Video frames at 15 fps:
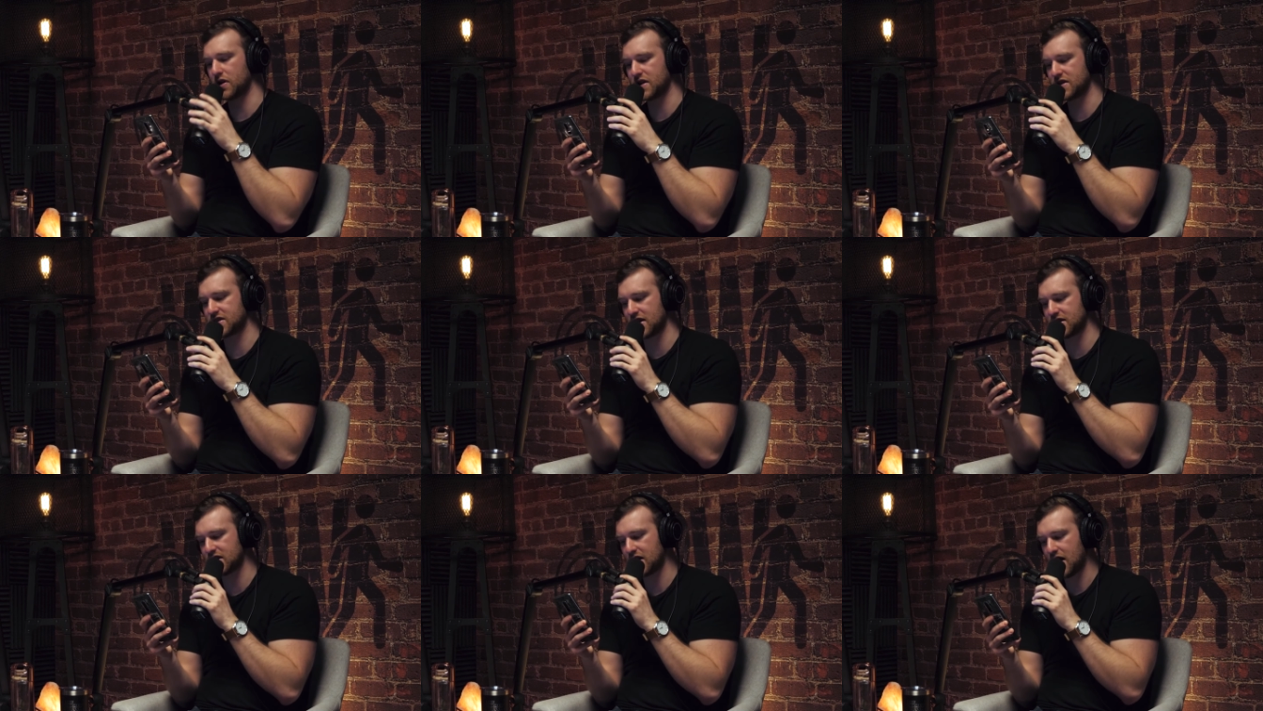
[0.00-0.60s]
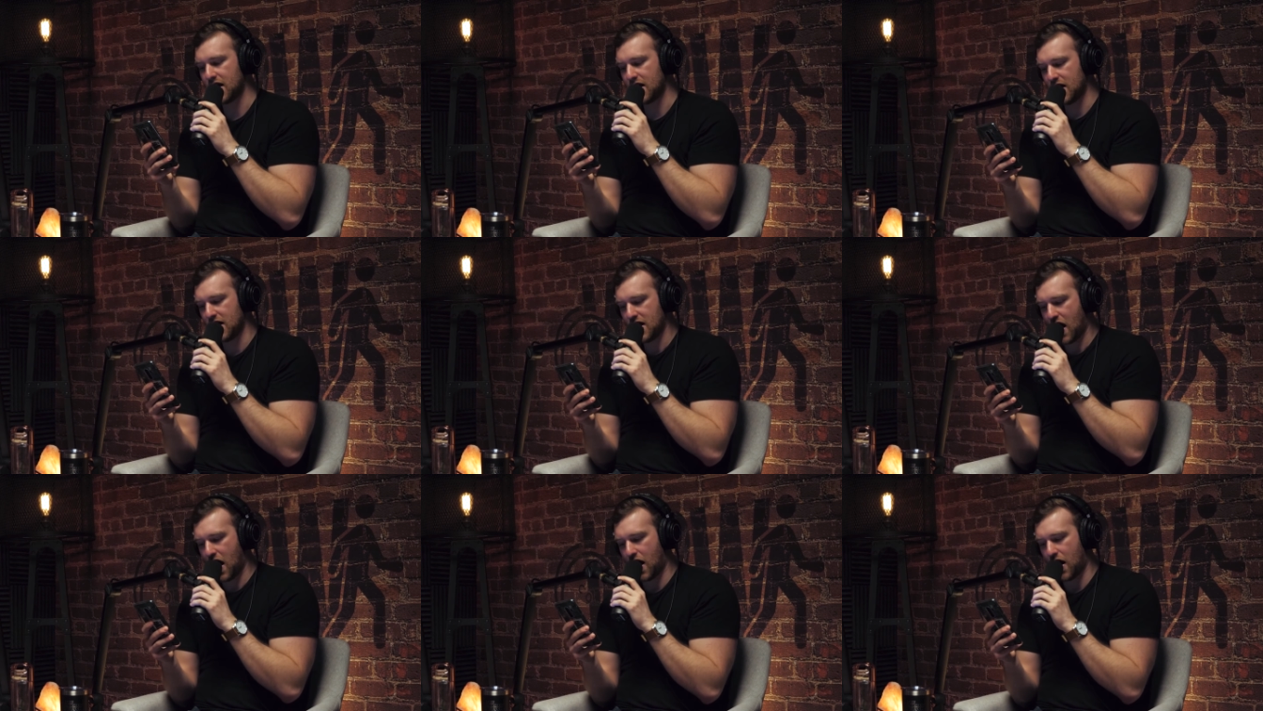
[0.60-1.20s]
And it says,
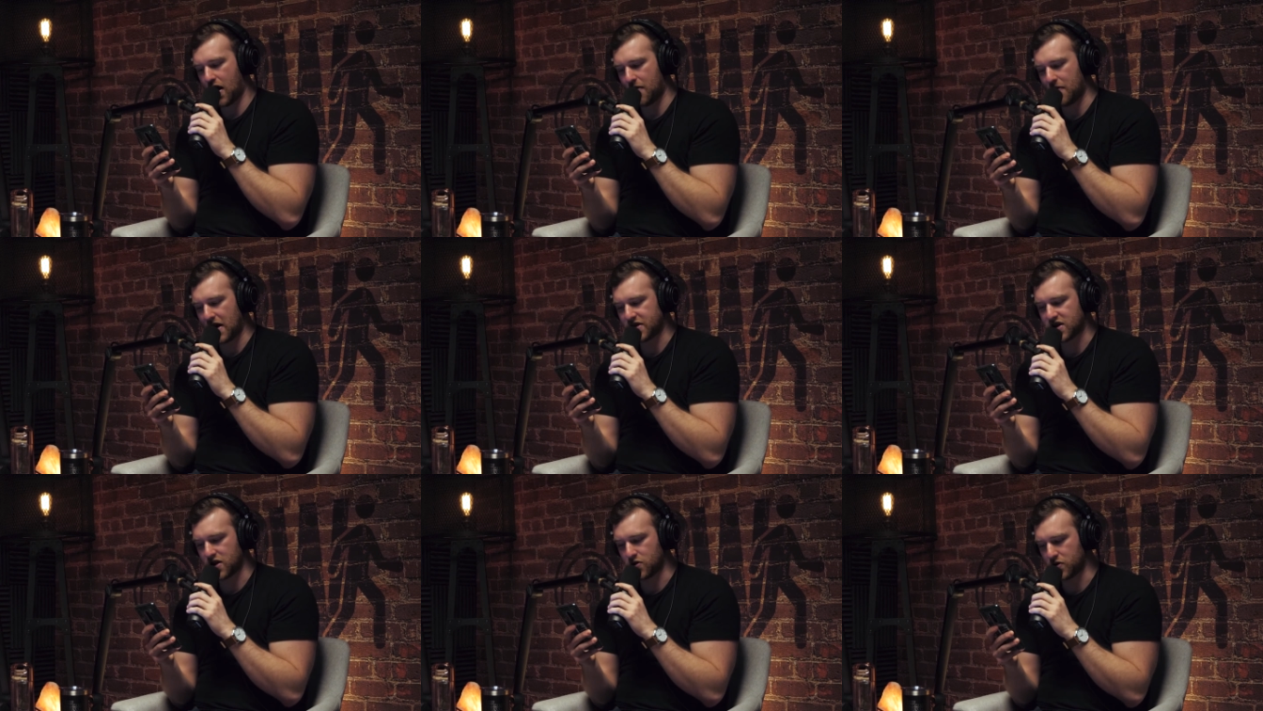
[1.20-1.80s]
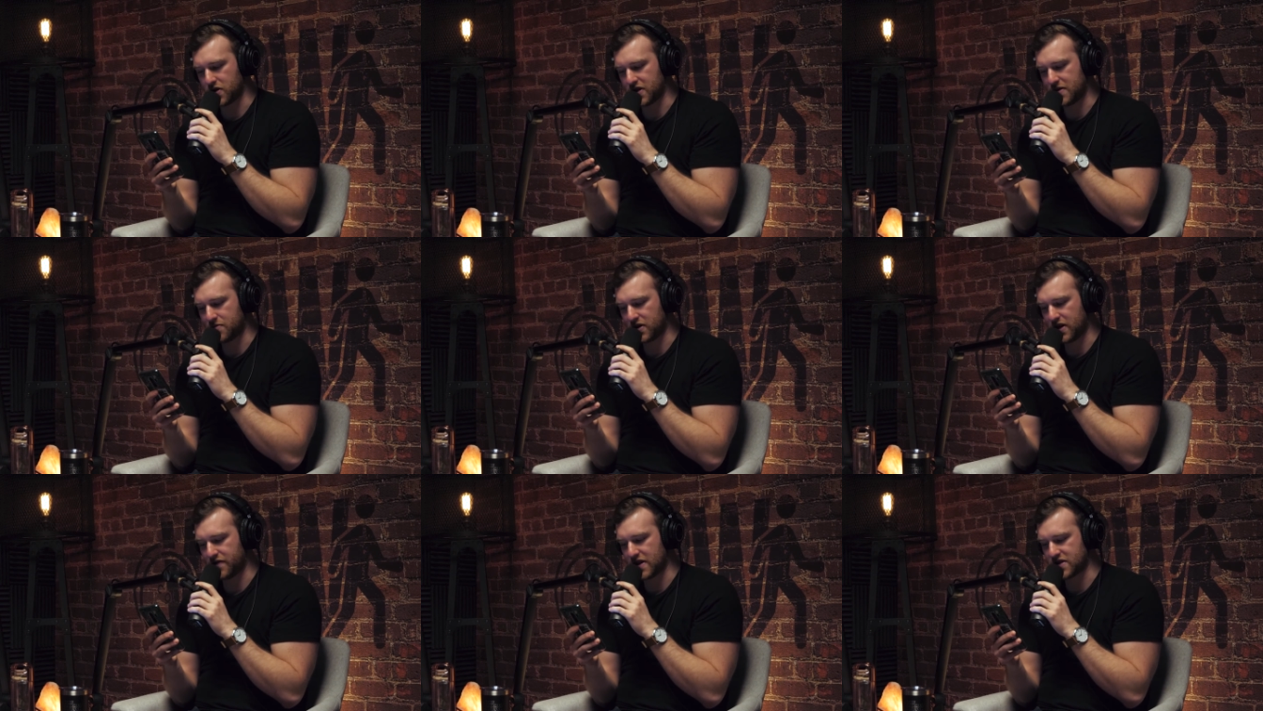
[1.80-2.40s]
I genuinely
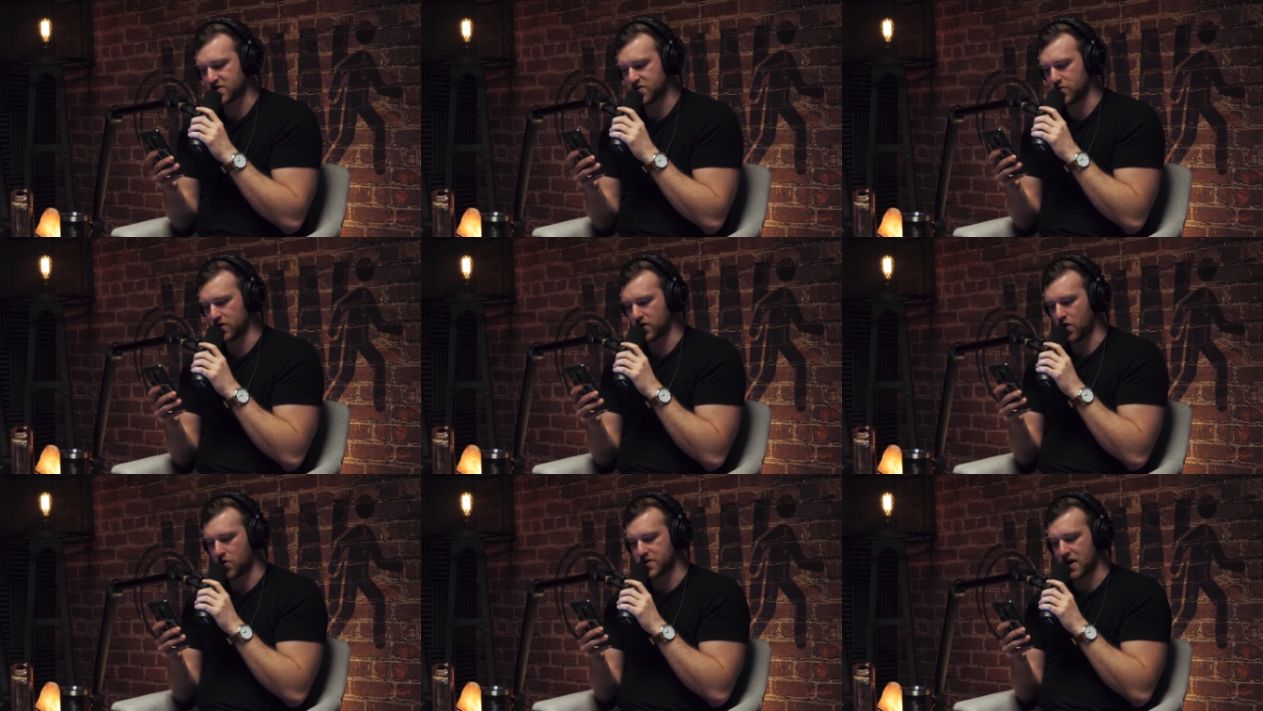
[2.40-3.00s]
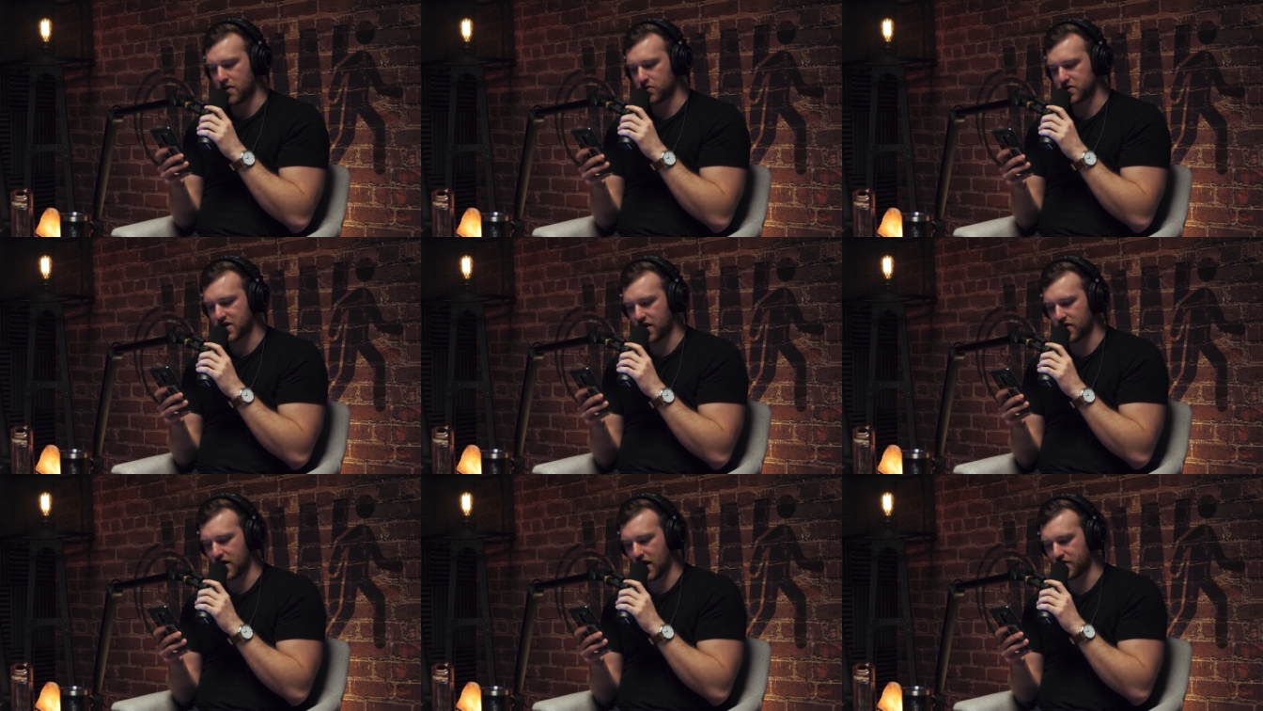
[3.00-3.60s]
believe that student loan debt will
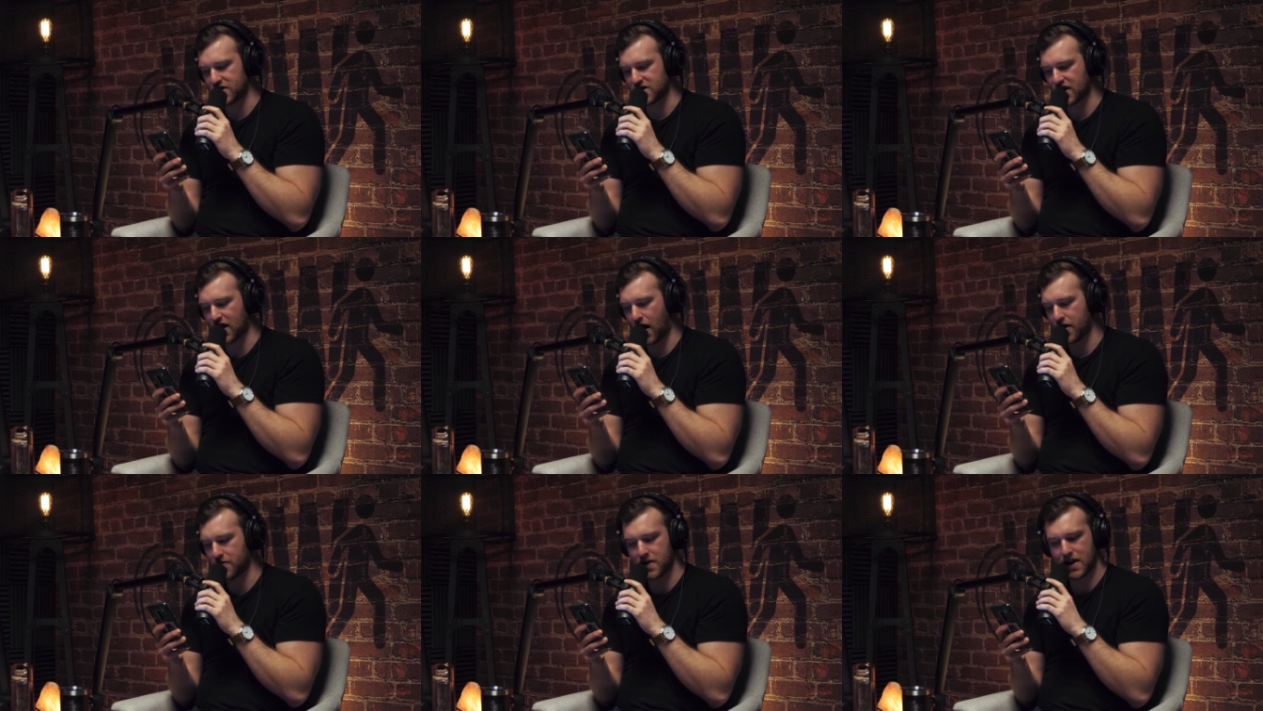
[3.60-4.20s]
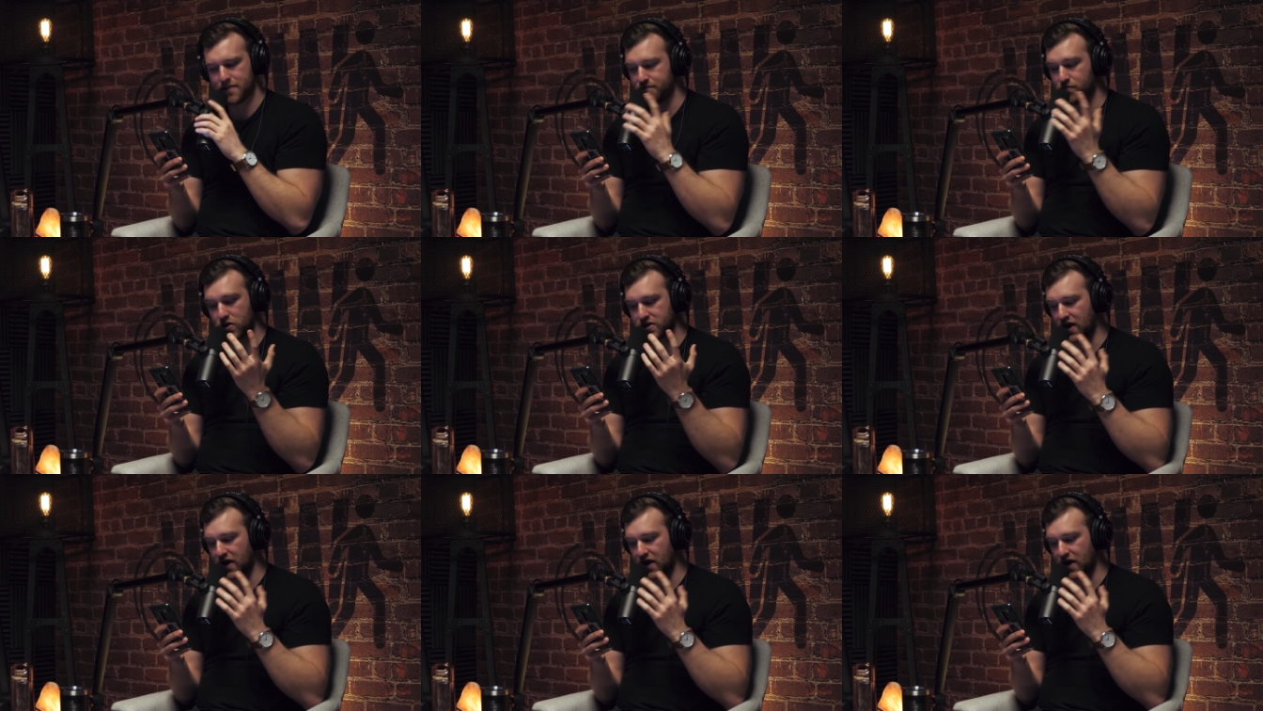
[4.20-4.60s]
tear down this economy, which